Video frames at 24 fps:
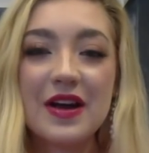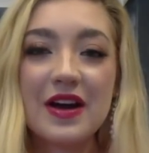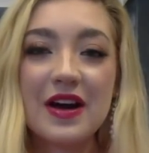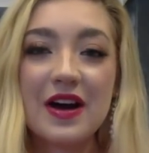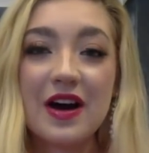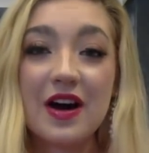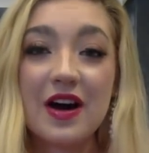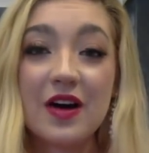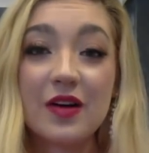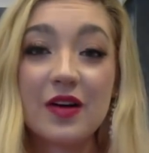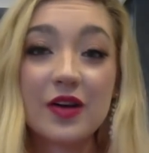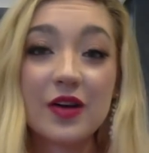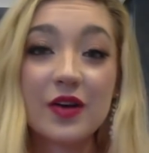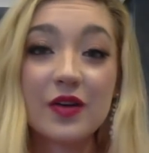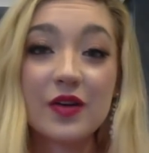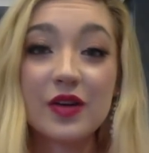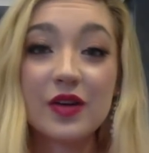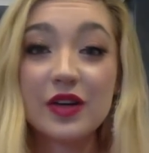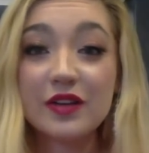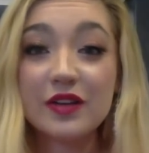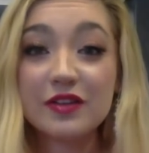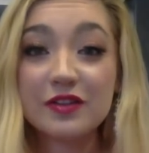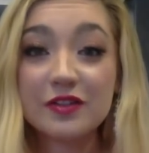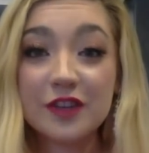I'll go
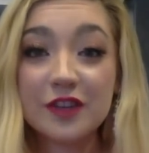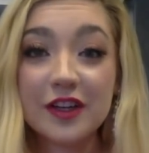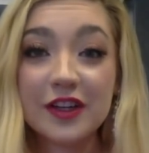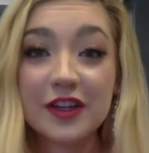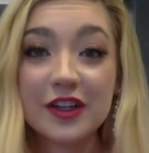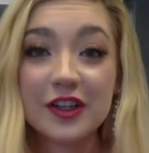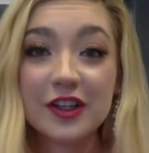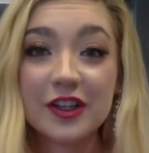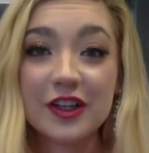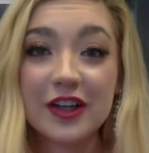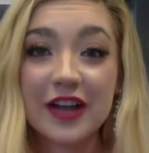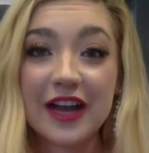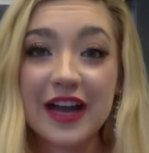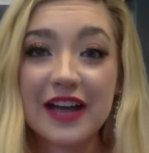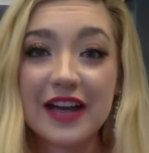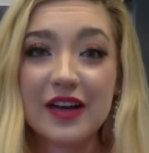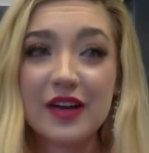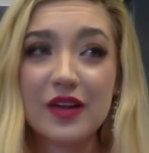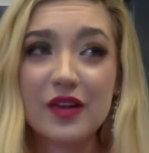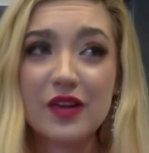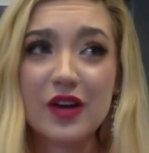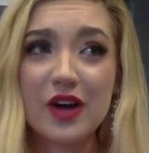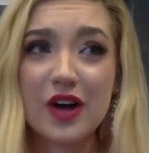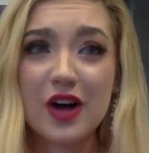confront her and
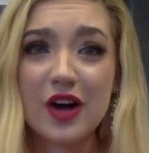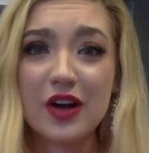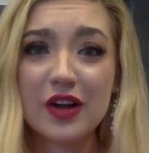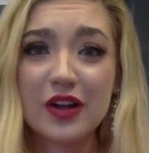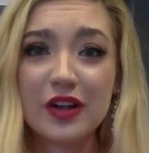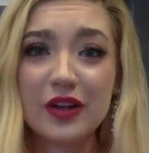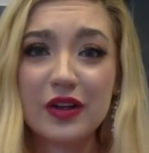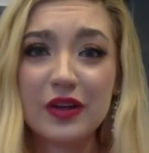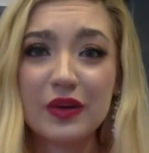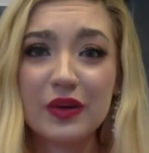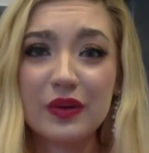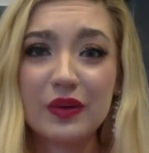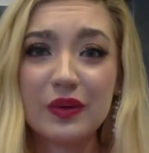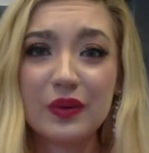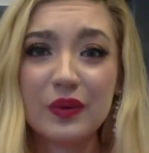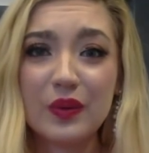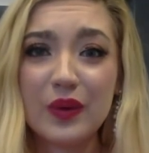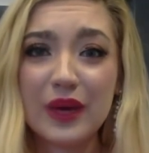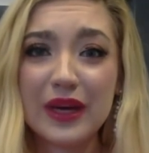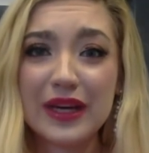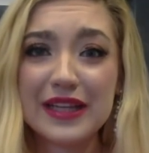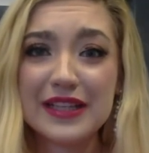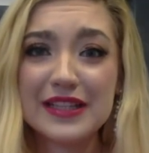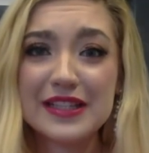I'll call you
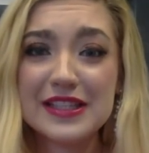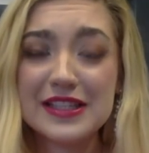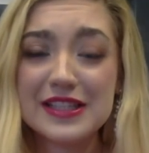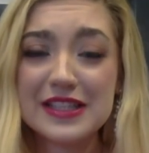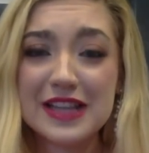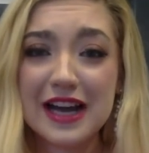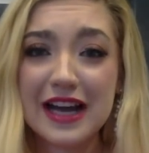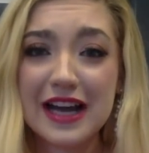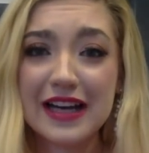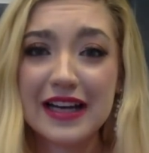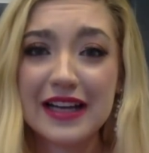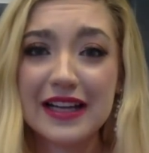when it's done.